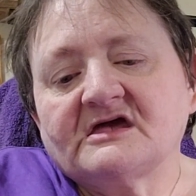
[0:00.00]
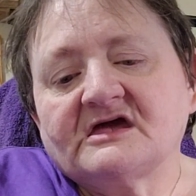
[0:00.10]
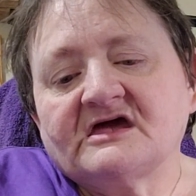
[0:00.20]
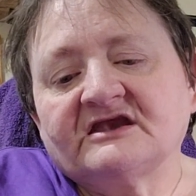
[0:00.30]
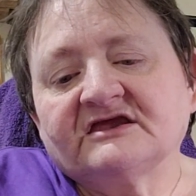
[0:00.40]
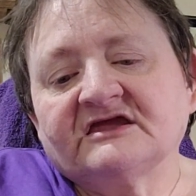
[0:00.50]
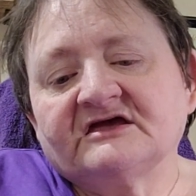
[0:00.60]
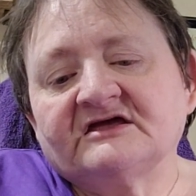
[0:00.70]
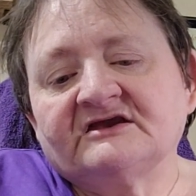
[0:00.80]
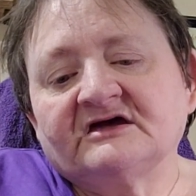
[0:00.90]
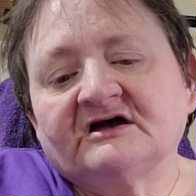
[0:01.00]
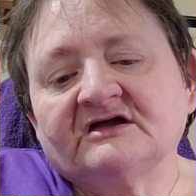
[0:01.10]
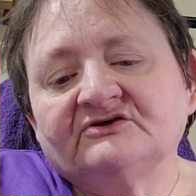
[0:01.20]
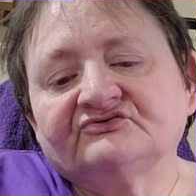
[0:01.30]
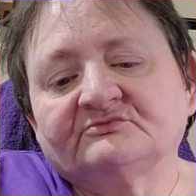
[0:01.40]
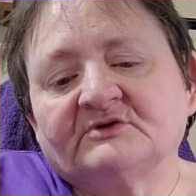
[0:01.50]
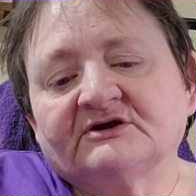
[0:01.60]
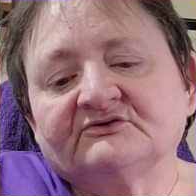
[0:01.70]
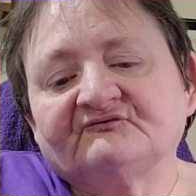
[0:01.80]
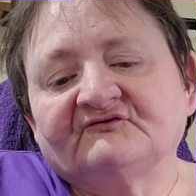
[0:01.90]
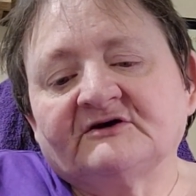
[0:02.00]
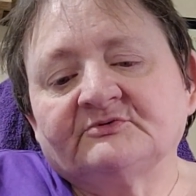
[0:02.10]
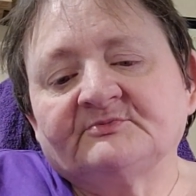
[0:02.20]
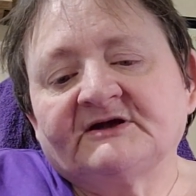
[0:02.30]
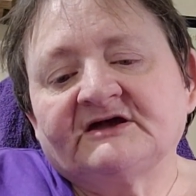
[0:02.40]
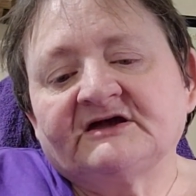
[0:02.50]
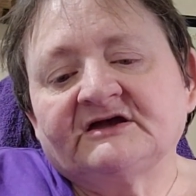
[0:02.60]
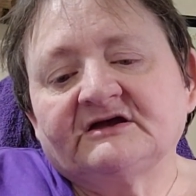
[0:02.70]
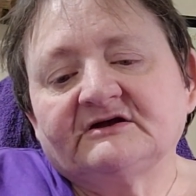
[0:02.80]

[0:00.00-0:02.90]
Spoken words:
And again, I use a microfiber bag.